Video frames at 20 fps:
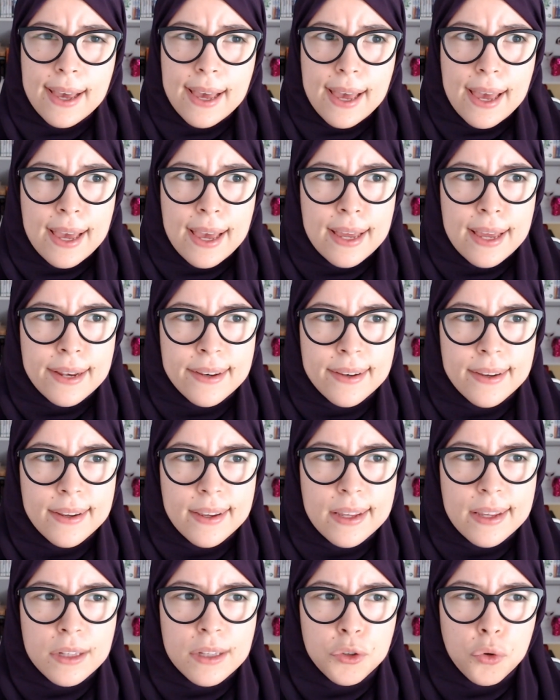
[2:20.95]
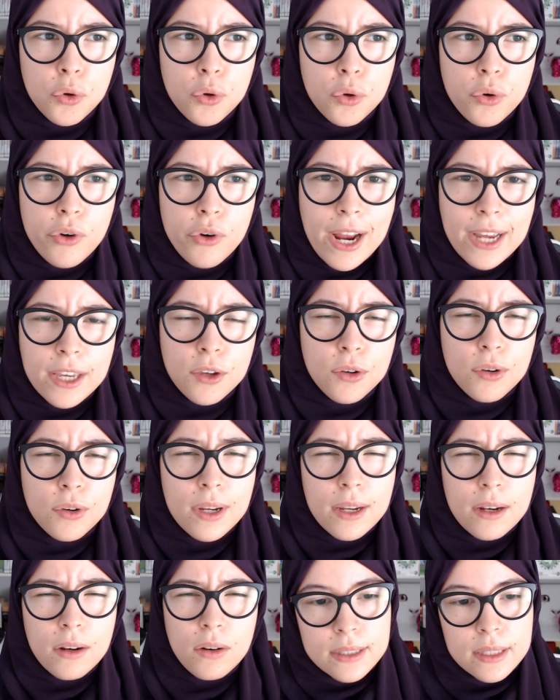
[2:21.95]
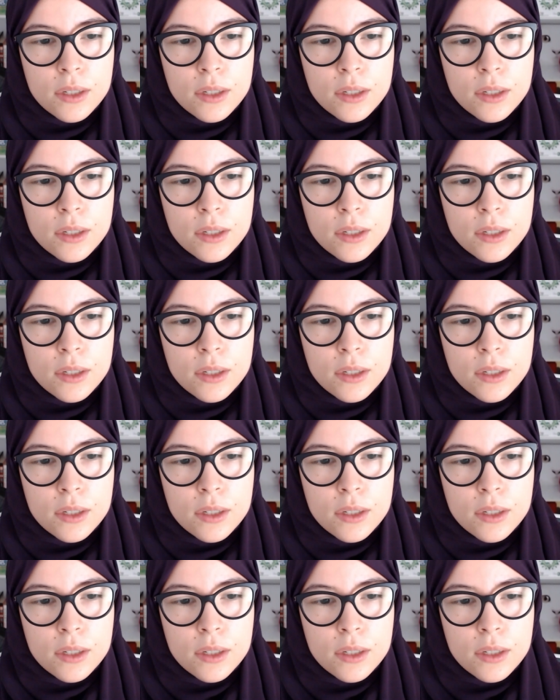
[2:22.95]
and it's called Rakuten.